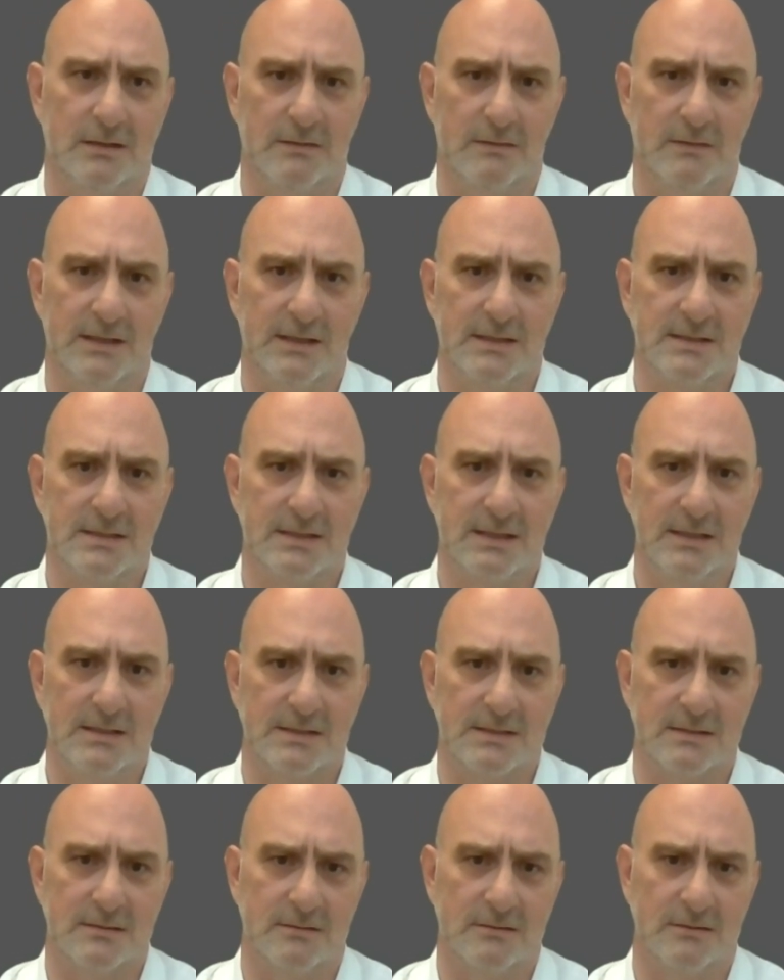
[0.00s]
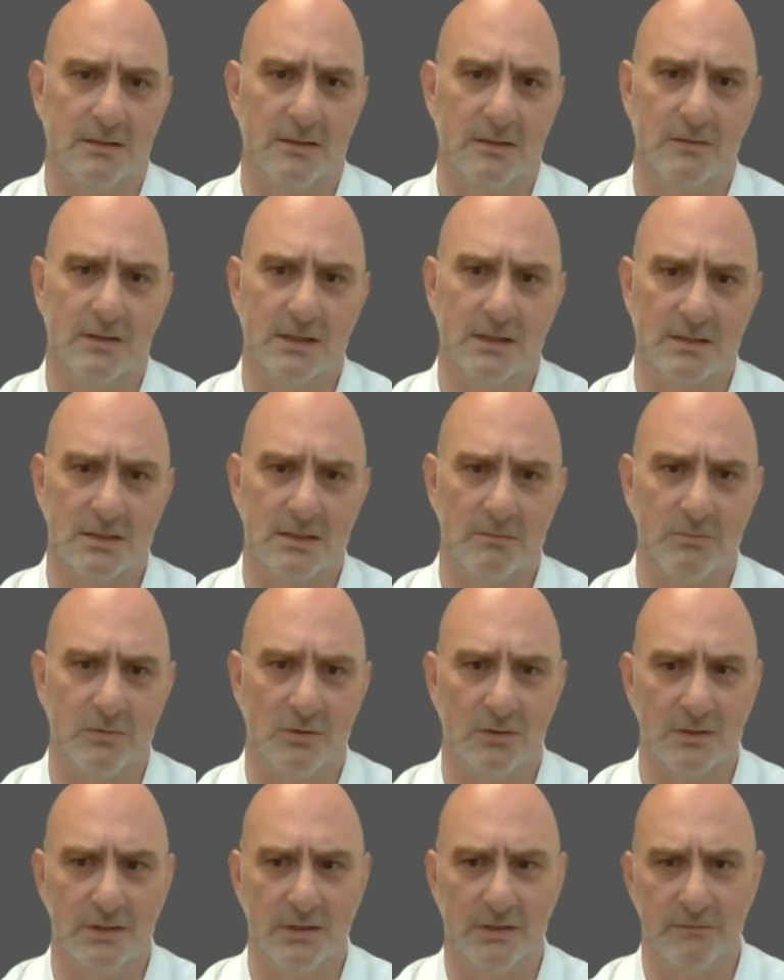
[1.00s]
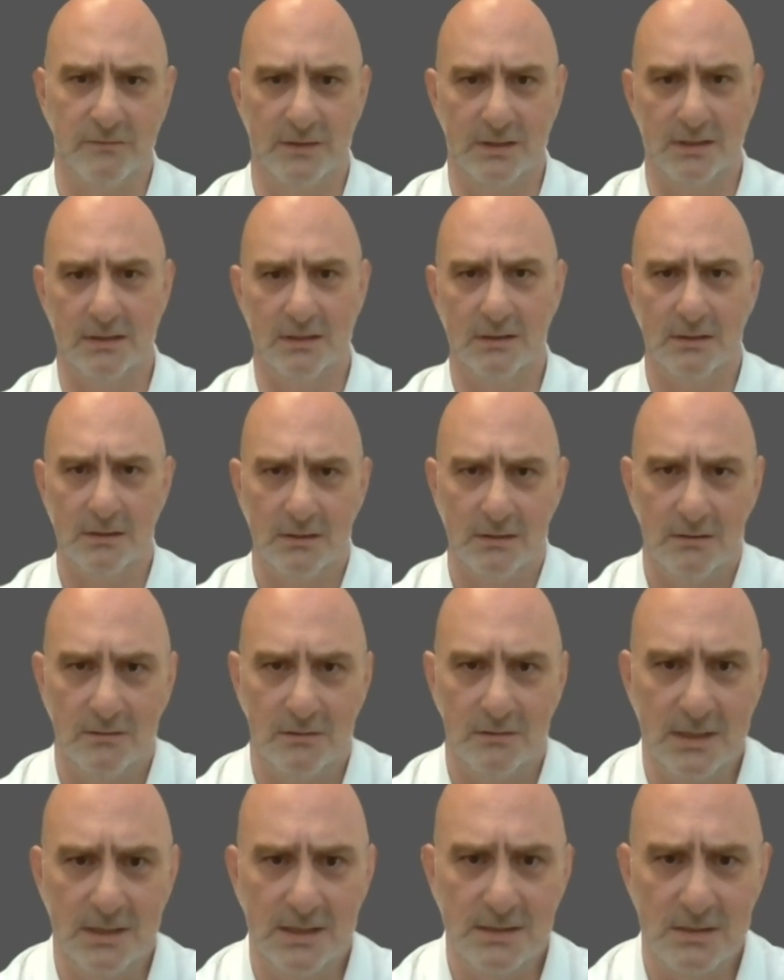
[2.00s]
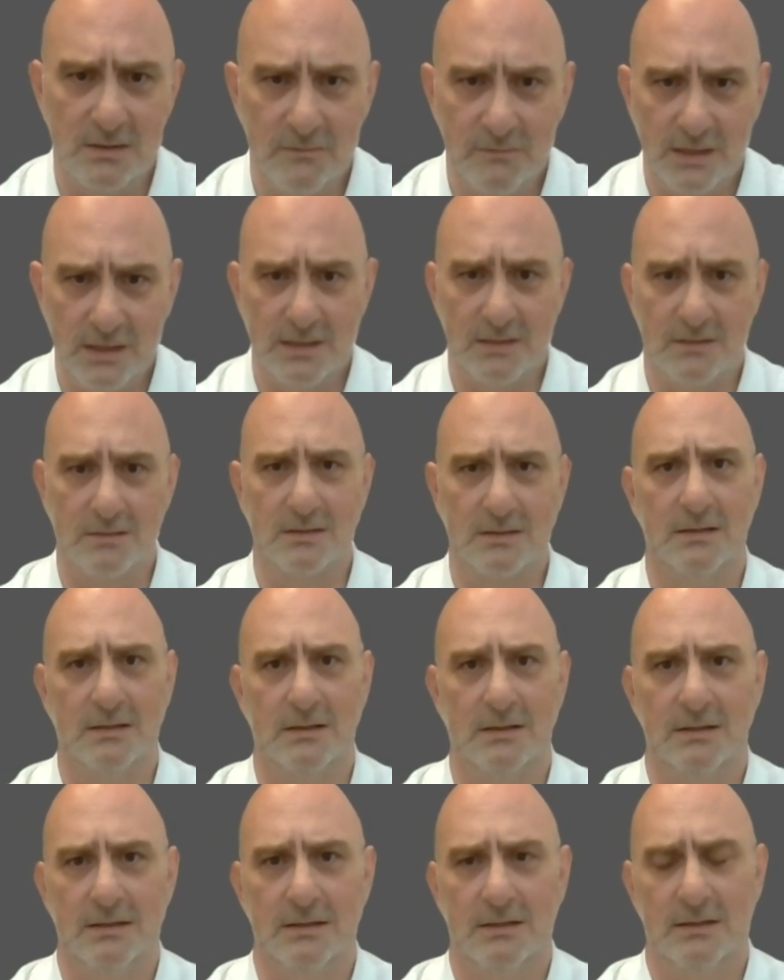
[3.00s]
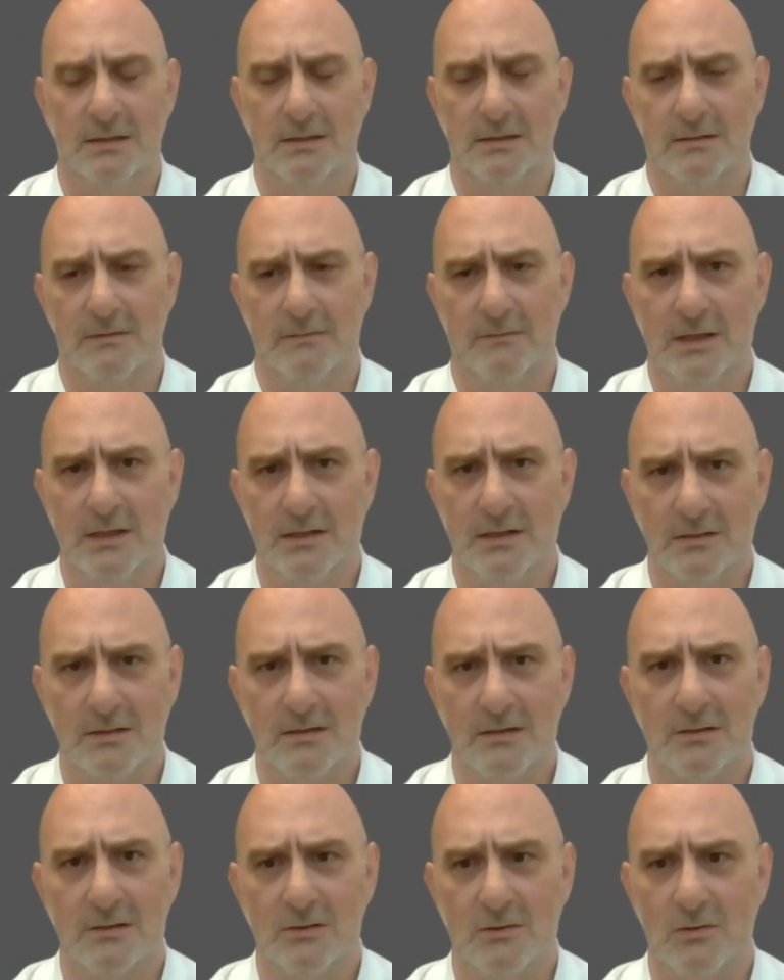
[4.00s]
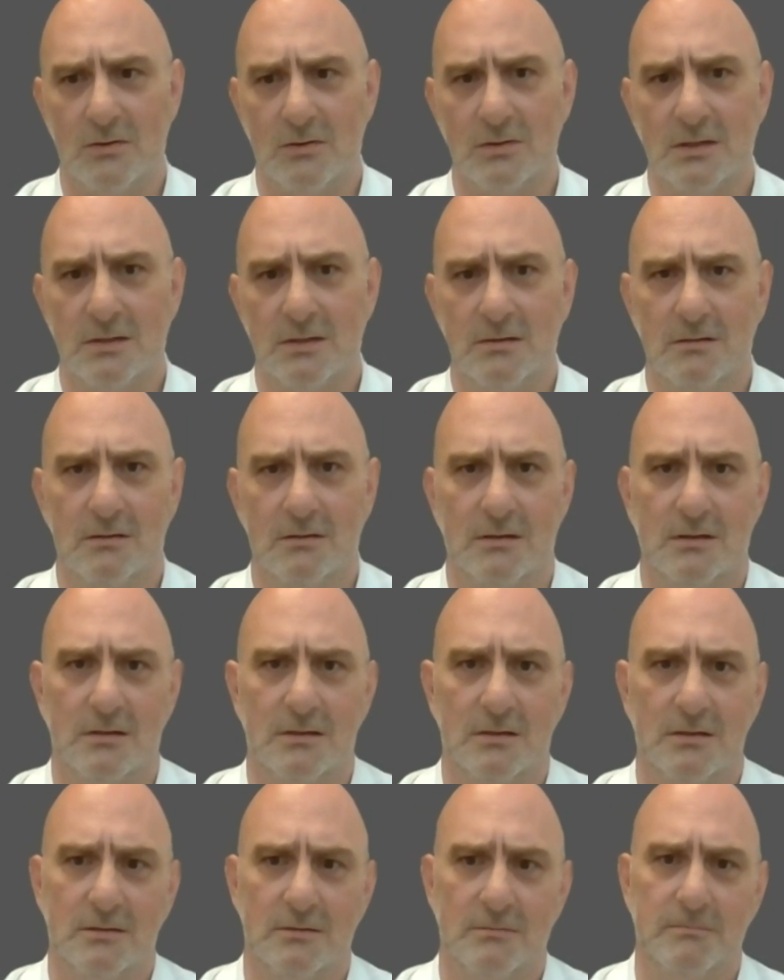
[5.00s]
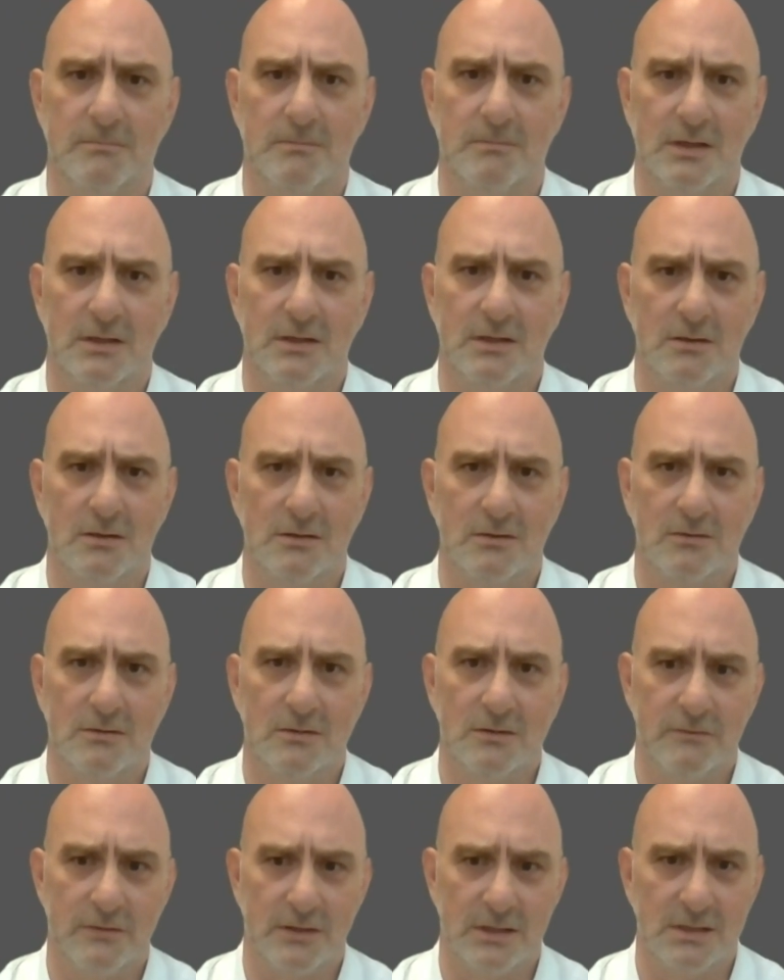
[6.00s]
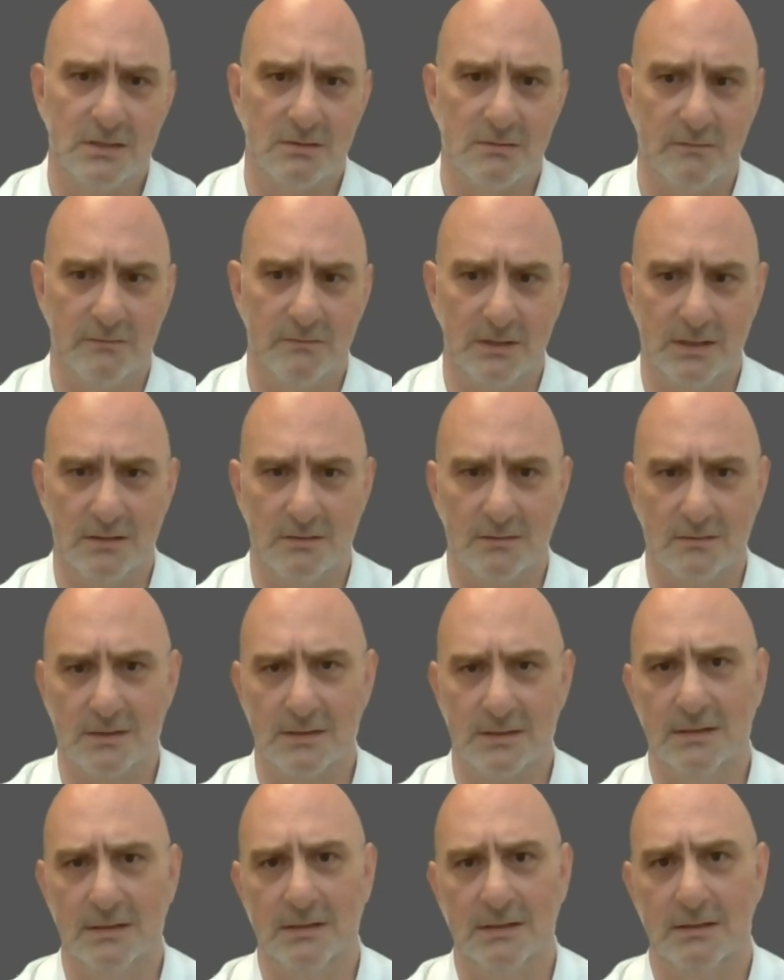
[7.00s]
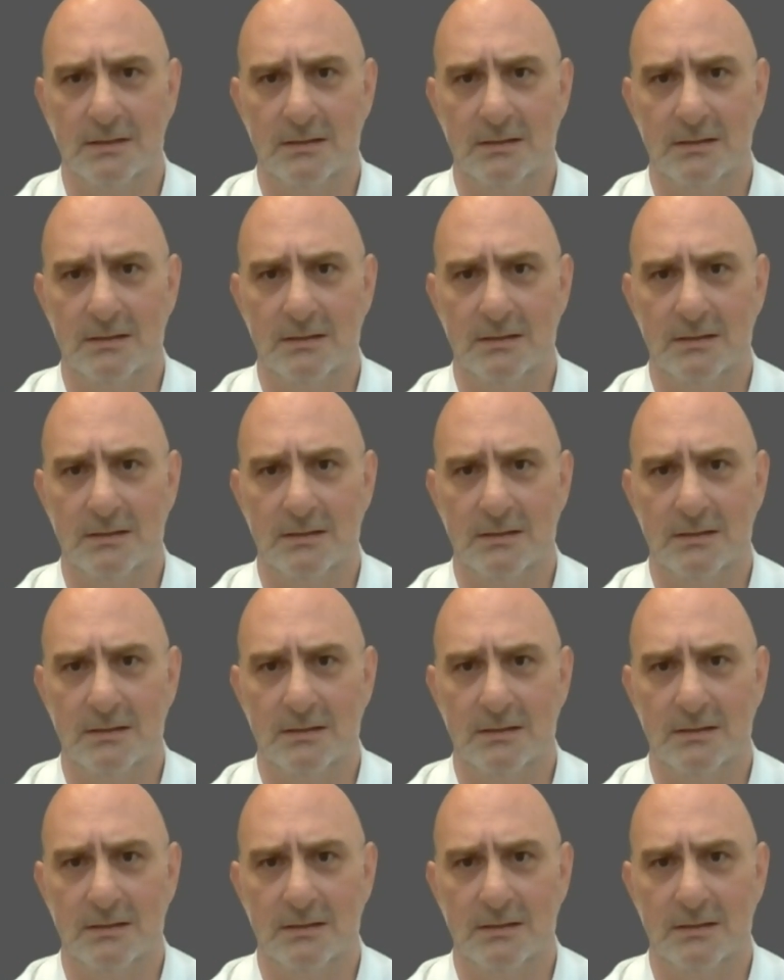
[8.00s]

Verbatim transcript: In that sense, no air support, nothing. Okay, so Mainon got caught. I know you're good friends with Mainon.